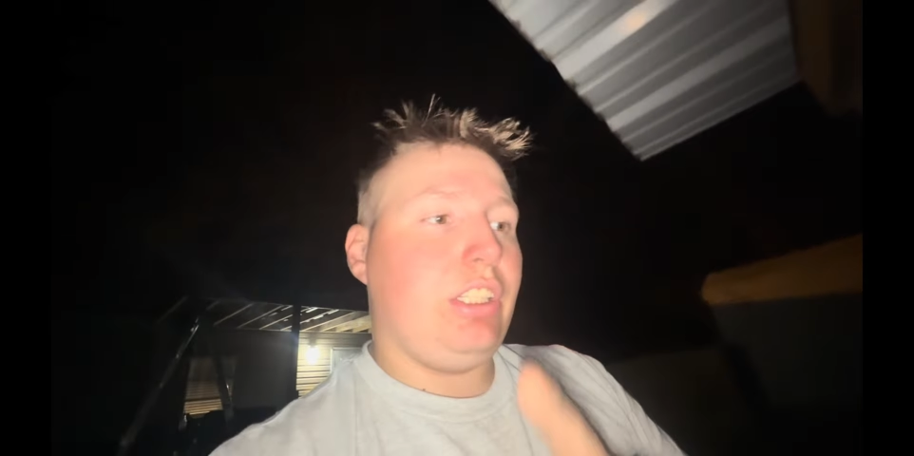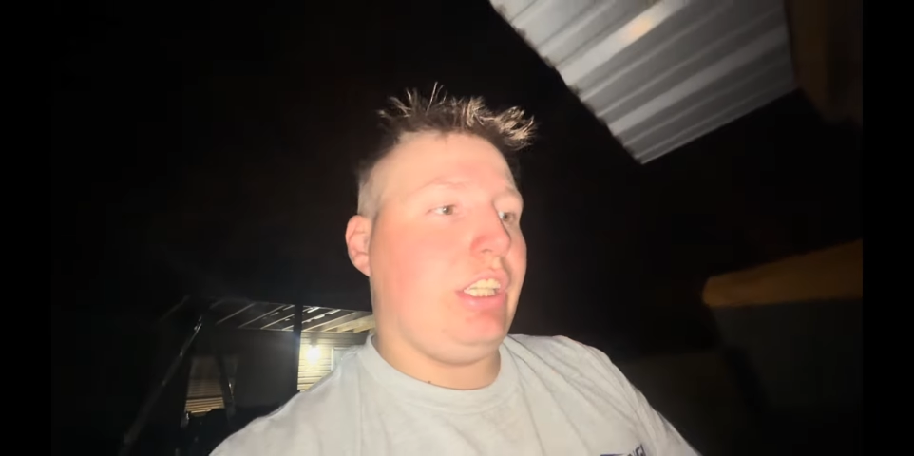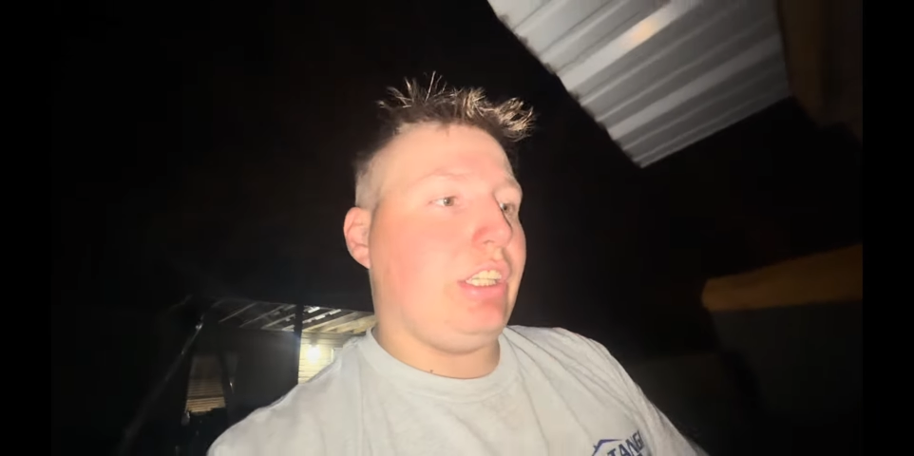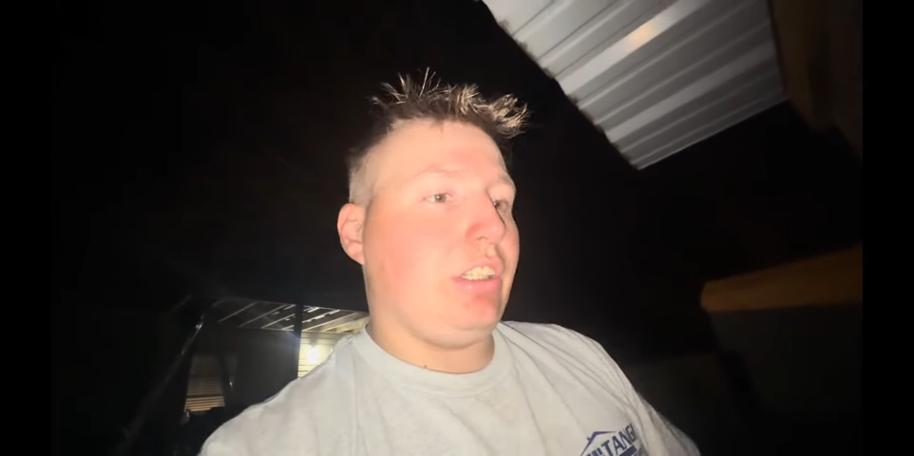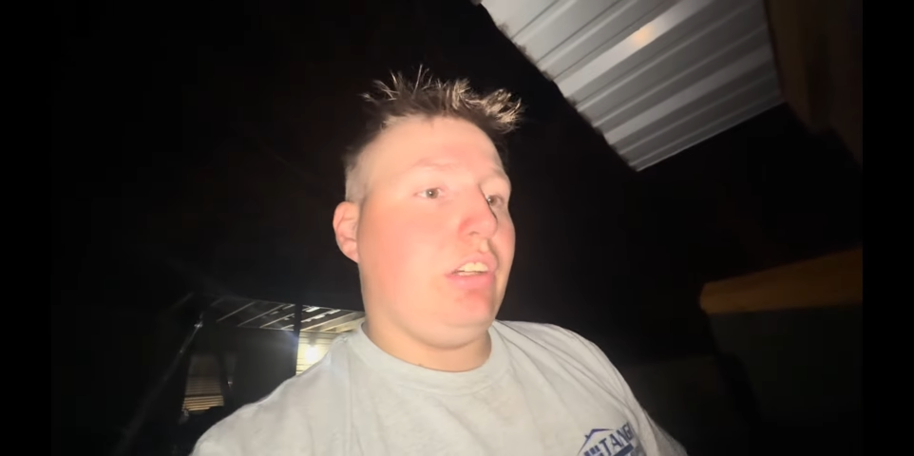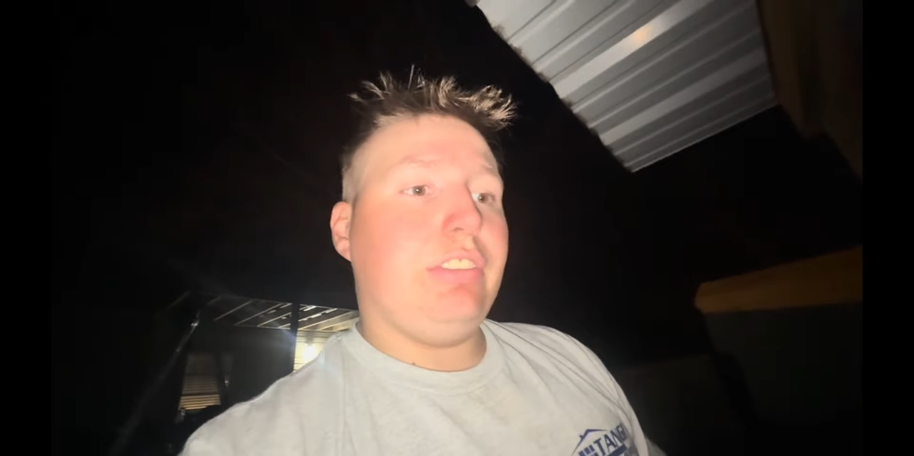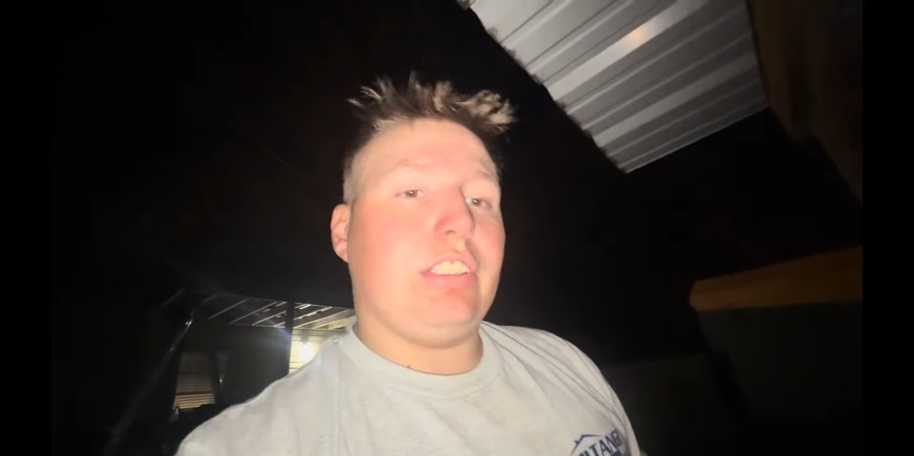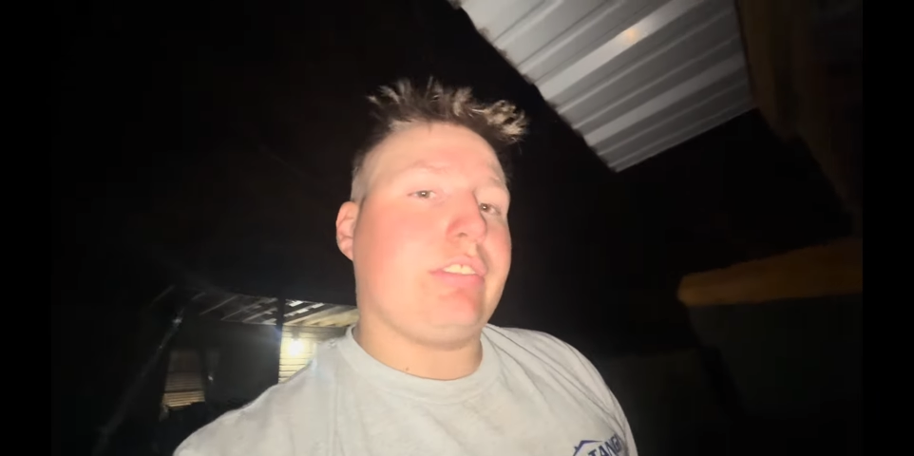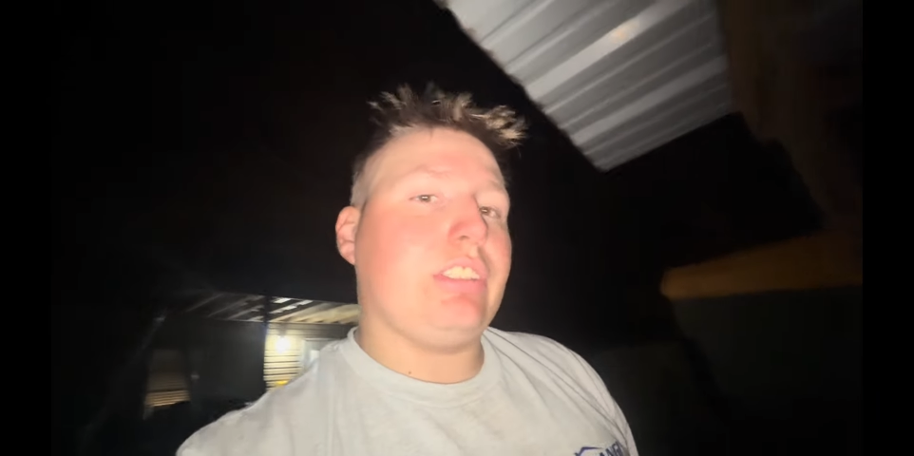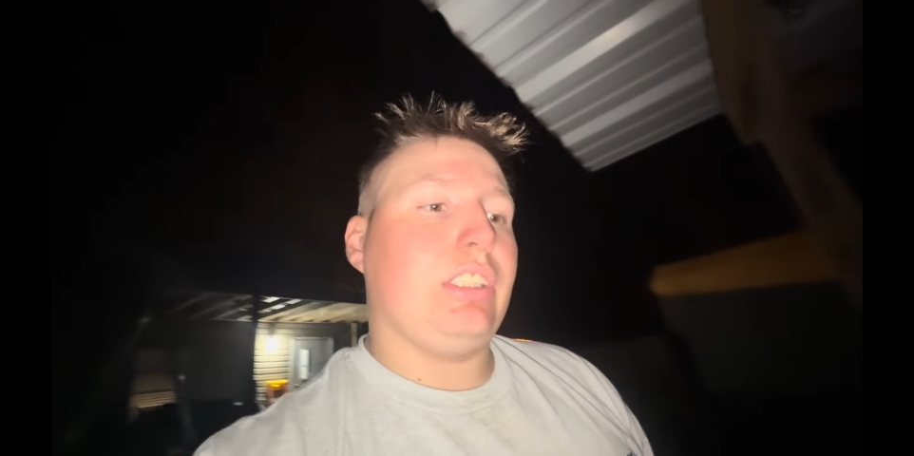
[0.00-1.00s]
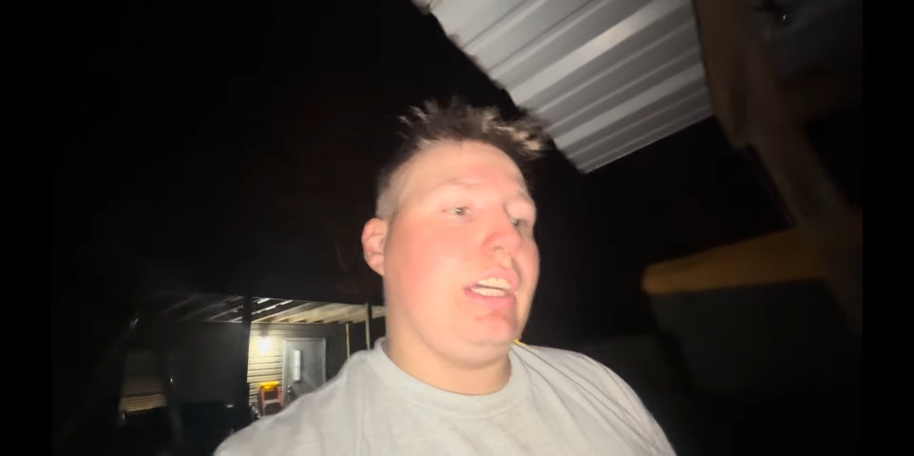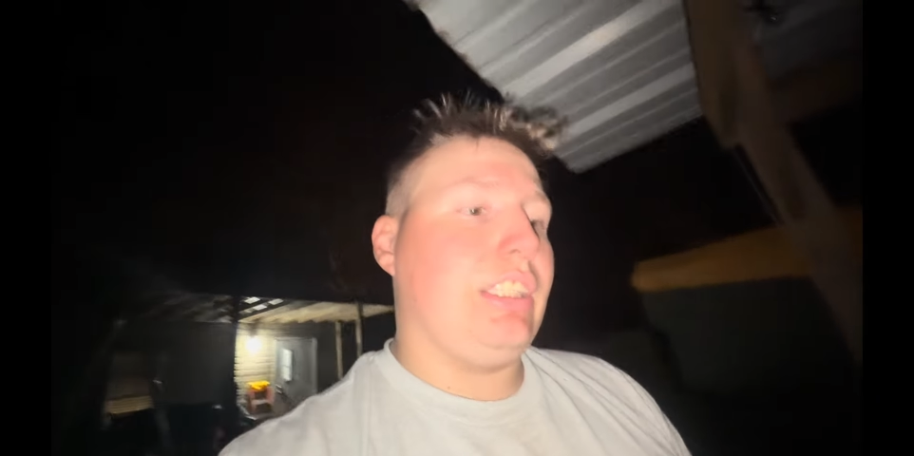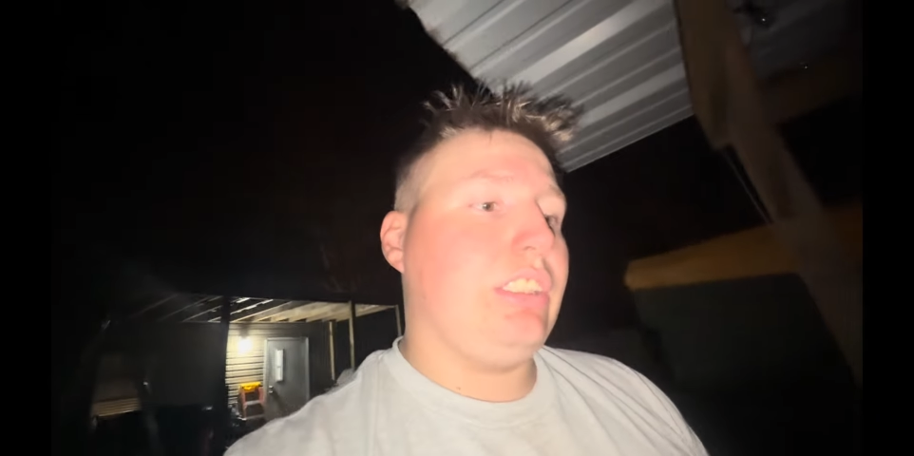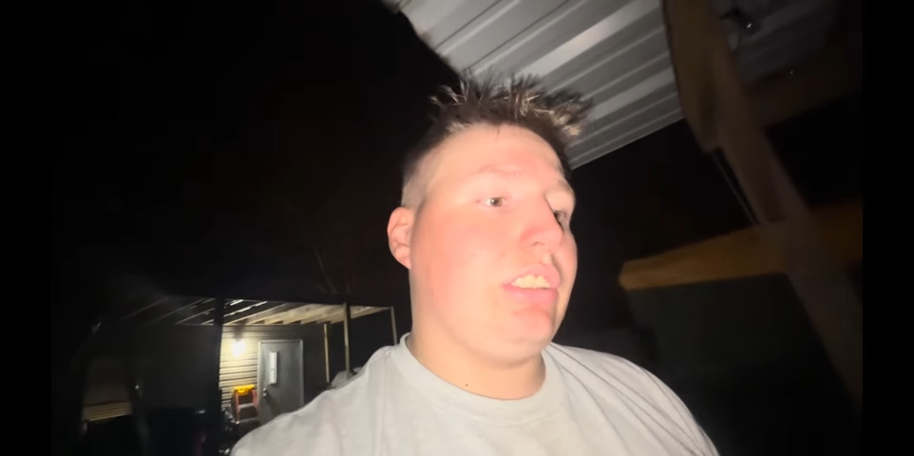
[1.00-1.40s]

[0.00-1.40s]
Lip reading: and hopefully the front's a lot easier,